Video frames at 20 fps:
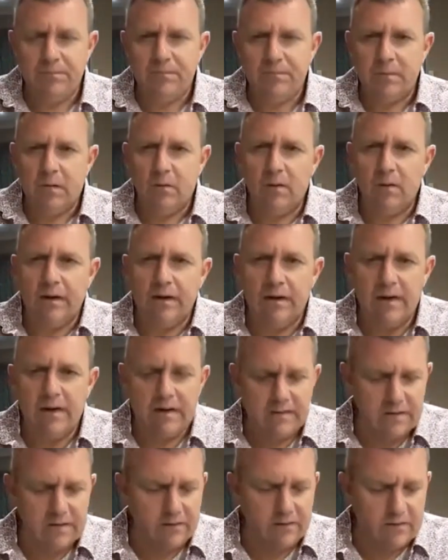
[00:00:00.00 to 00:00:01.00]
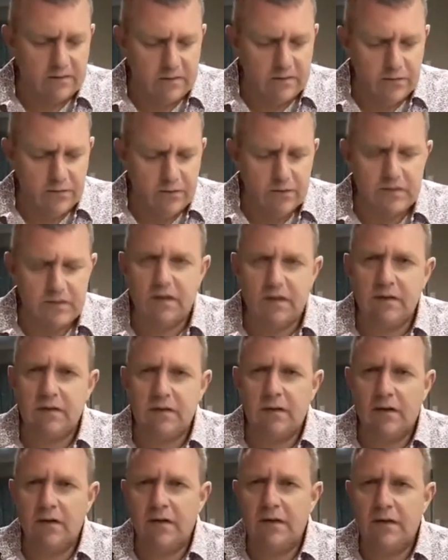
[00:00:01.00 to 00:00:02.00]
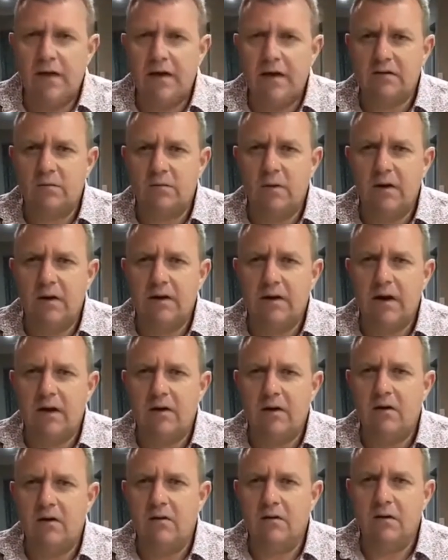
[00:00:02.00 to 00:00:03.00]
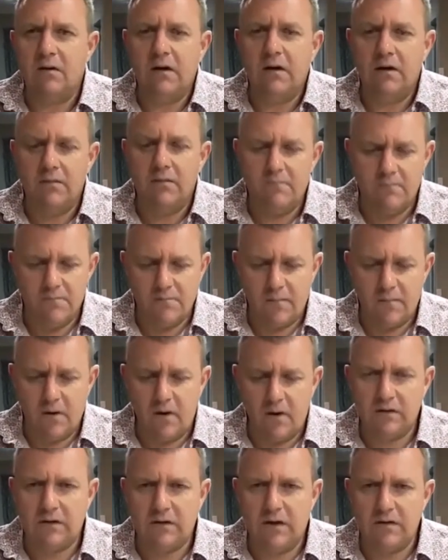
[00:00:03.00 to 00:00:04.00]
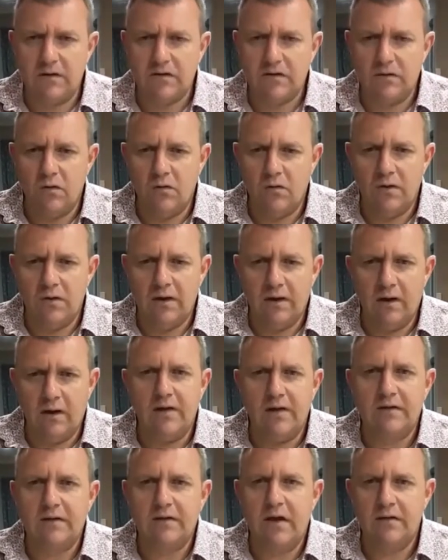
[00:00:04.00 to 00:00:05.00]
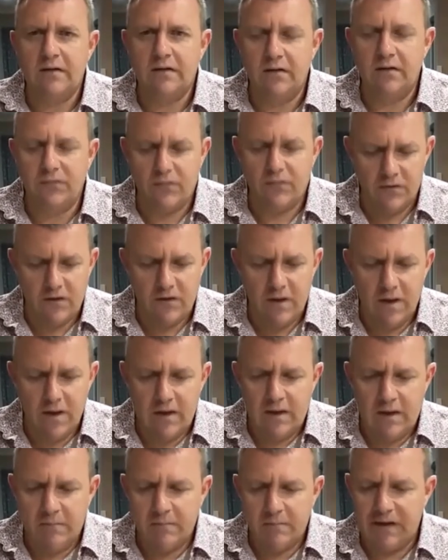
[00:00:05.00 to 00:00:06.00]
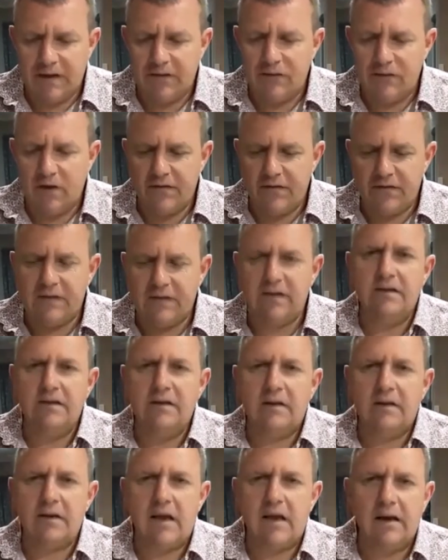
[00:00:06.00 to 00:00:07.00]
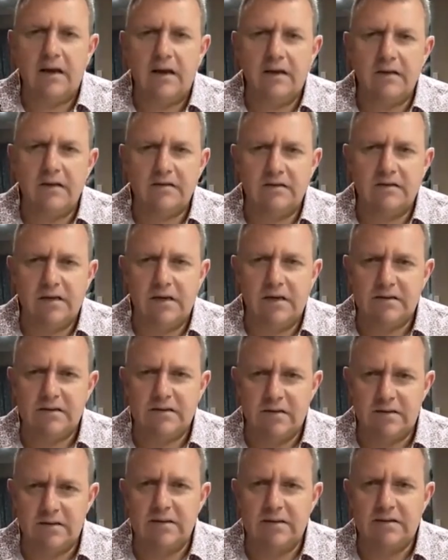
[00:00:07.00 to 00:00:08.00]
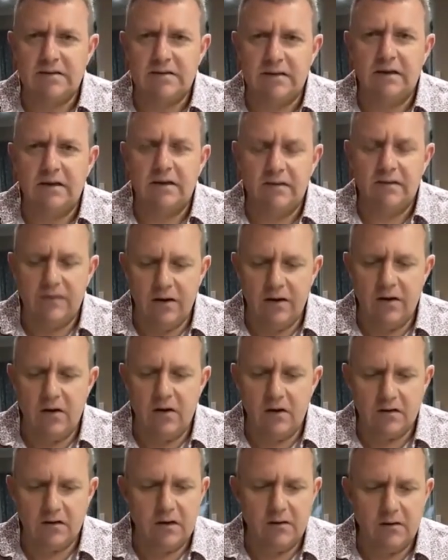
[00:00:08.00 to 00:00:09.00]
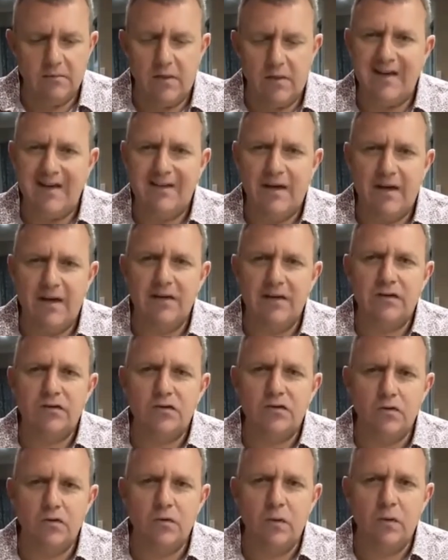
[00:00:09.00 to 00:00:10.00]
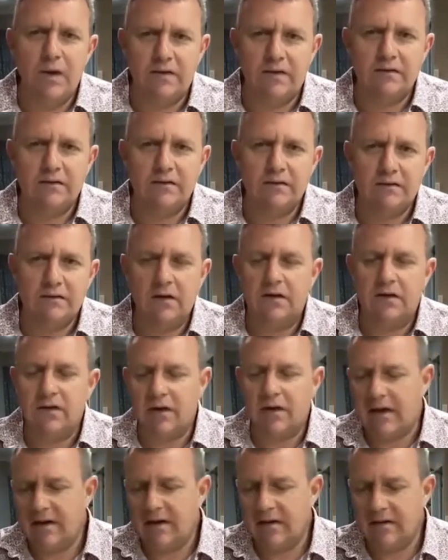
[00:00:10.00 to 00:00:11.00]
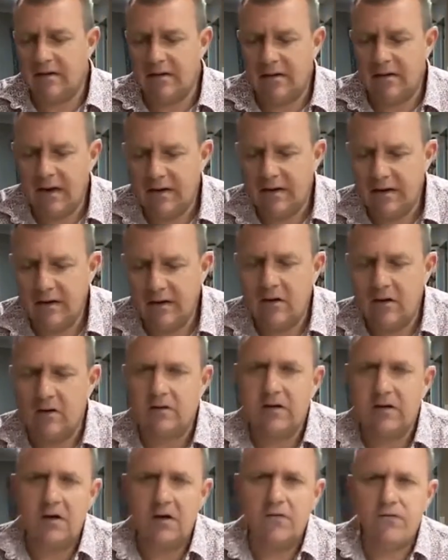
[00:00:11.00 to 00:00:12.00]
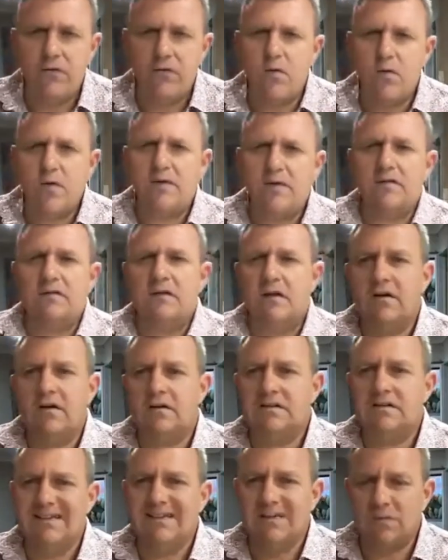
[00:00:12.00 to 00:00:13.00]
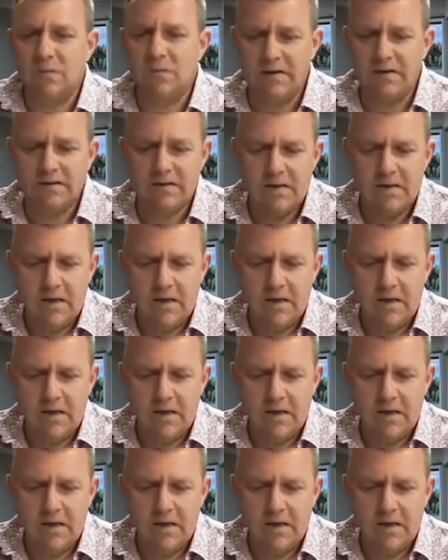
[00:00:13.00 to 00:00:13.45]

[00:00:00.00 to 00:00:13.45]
where he has given some thoughts on that as well, and how long lockdowns normally last and so forth. But if you have seen that Canada has just extended their lockdown by another 2 weeks. So the Canadian lockdown of 4 weeks is now 6 weeks.